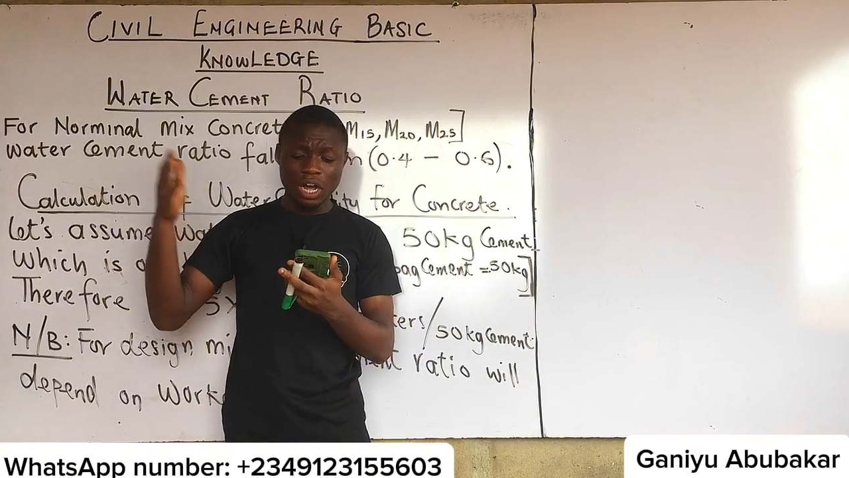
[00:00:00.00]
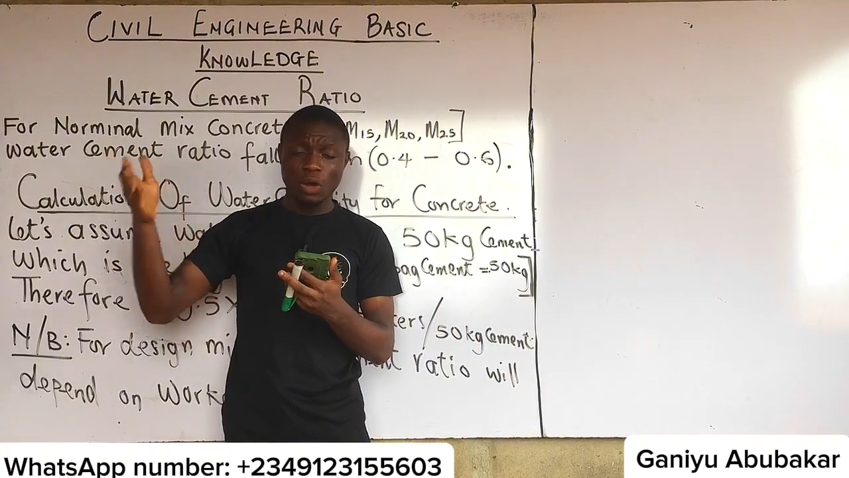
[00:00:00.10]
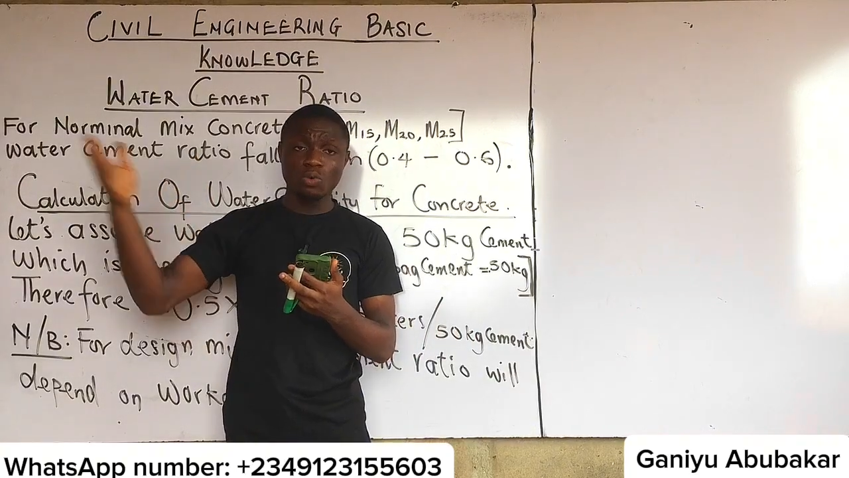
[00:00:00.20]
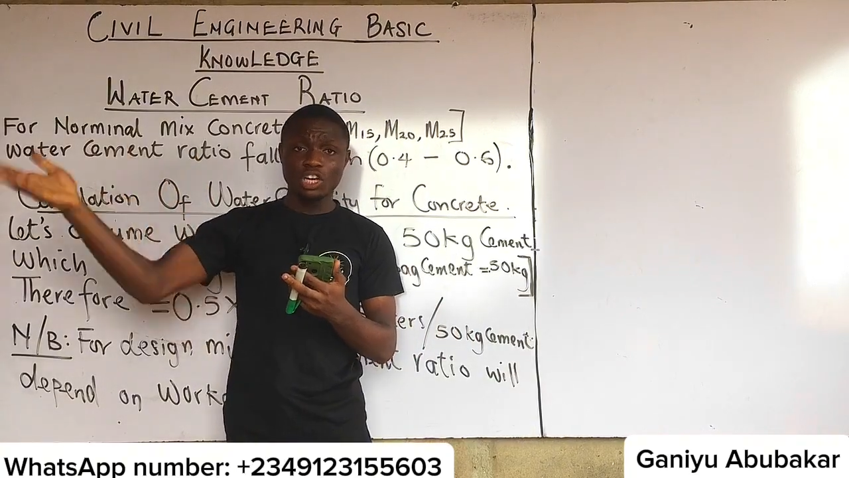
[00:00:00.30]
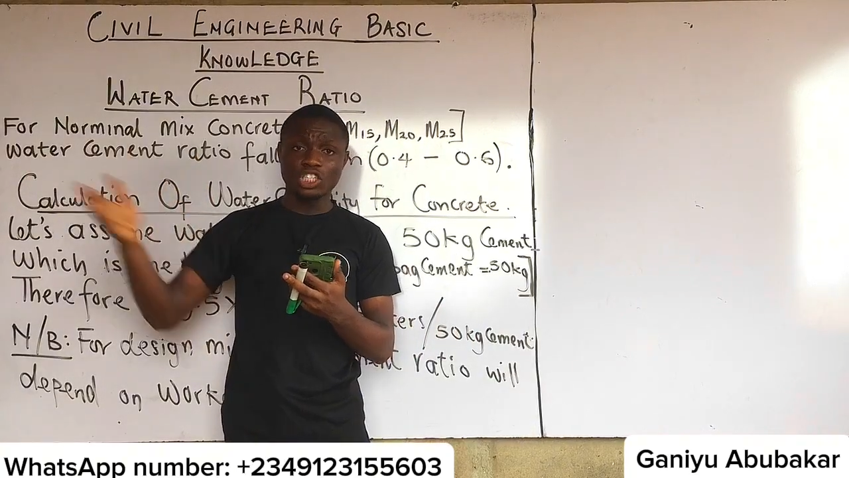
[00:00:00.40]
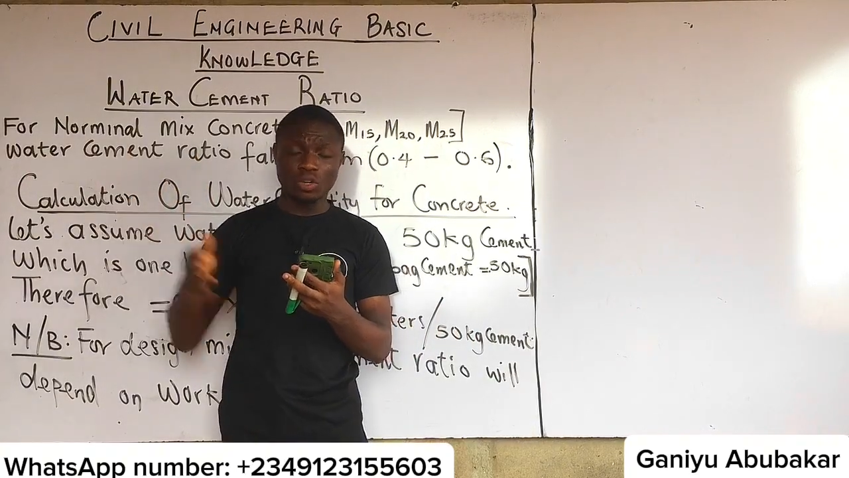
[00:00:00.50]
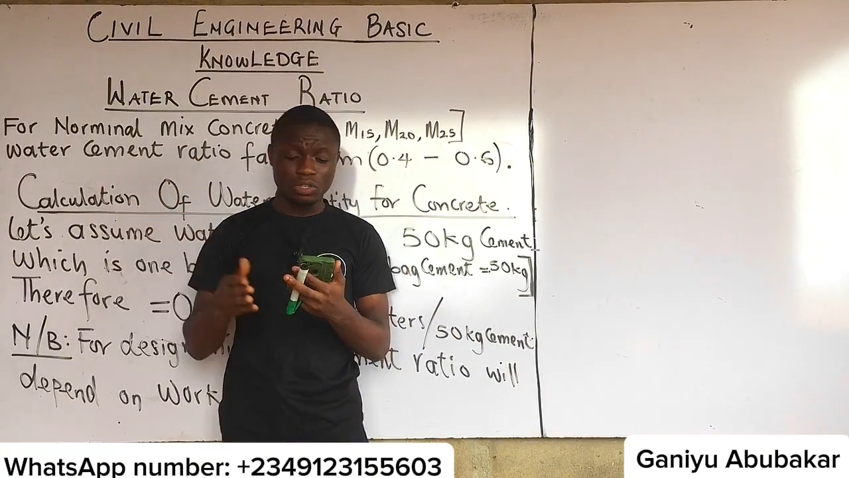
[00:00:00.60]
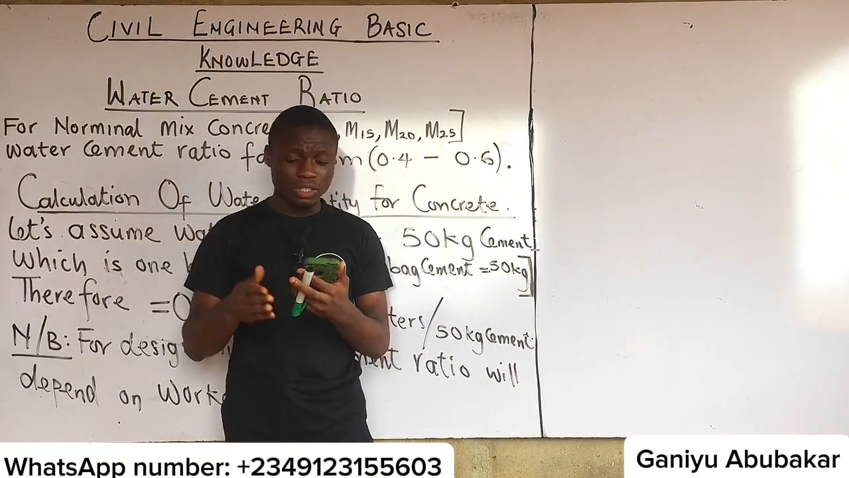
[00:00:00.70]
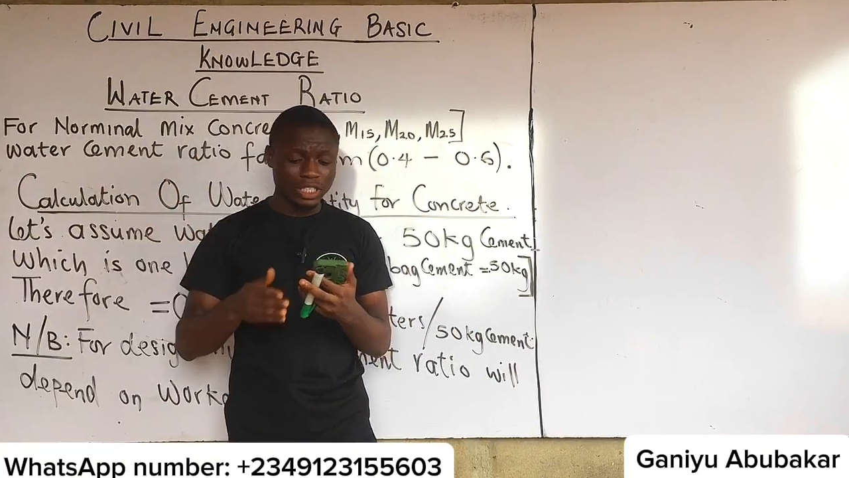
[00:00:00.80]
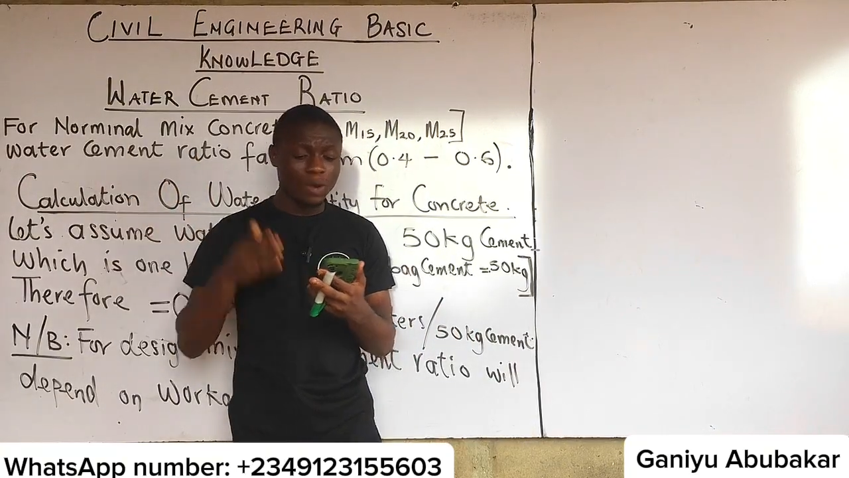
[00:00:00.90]

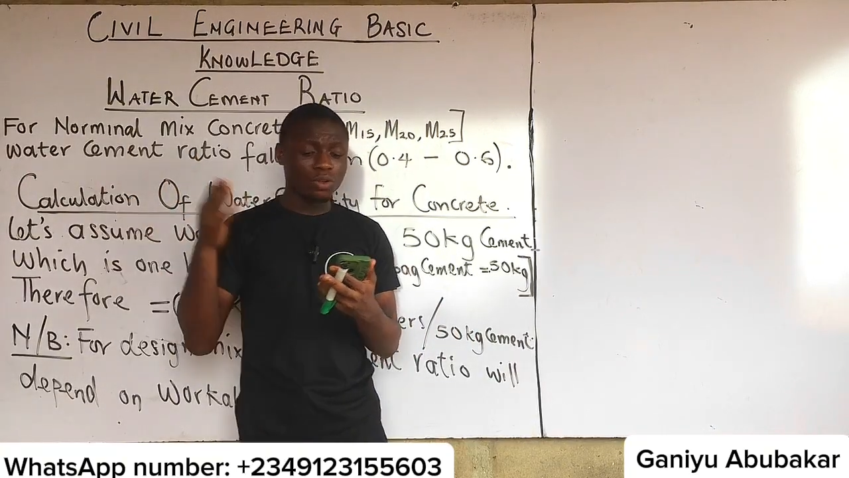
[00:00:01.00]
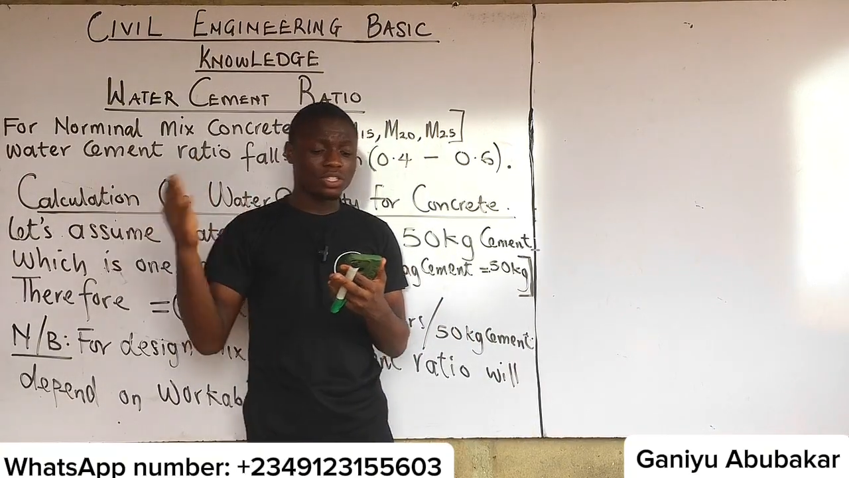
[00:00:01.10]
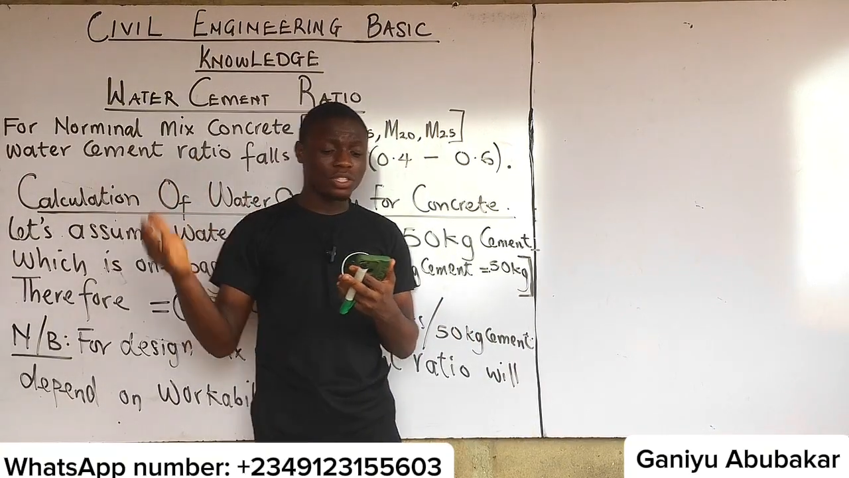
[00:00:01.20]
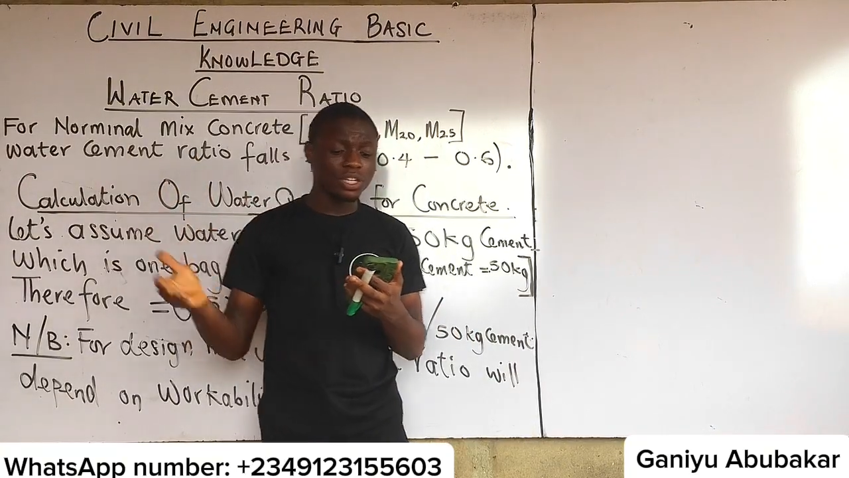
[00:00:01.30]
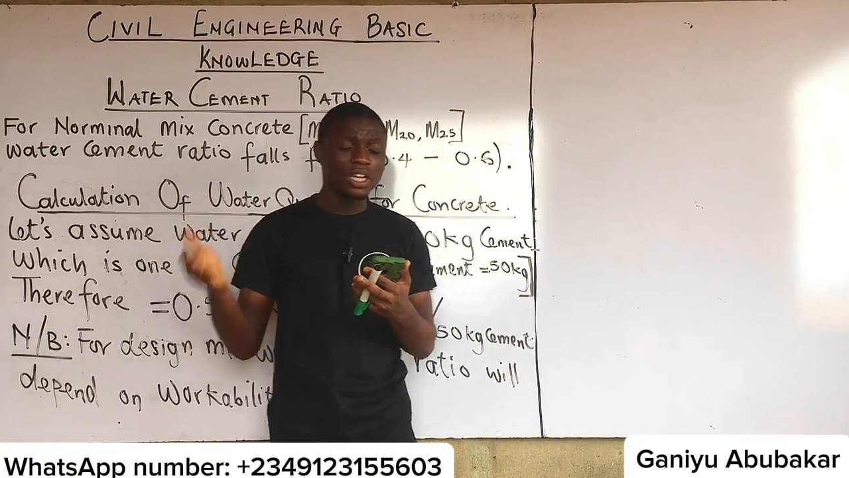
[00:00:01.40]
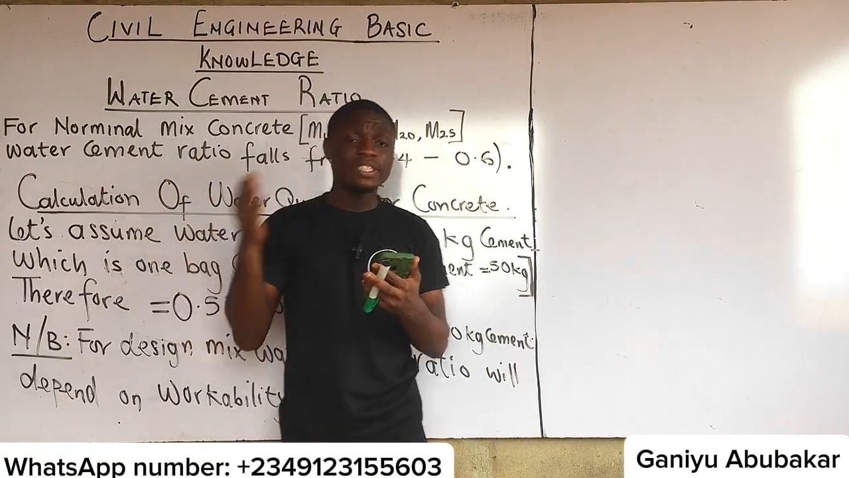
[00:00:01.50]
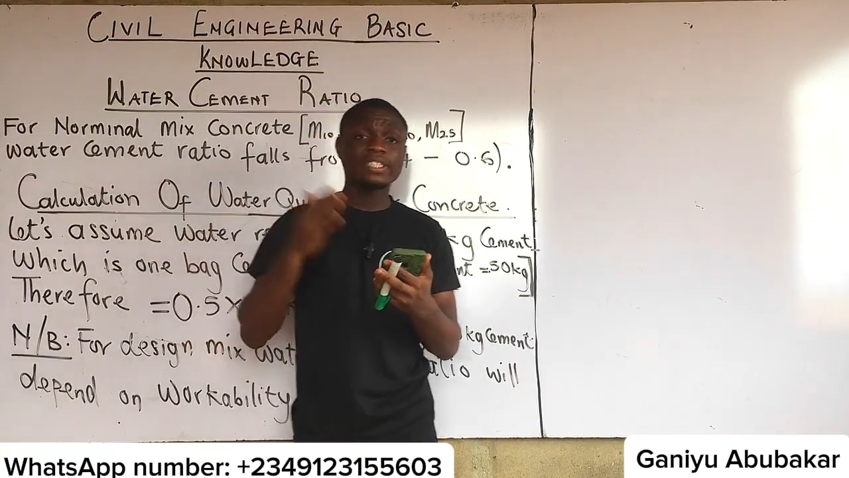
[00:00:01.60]
calculation that was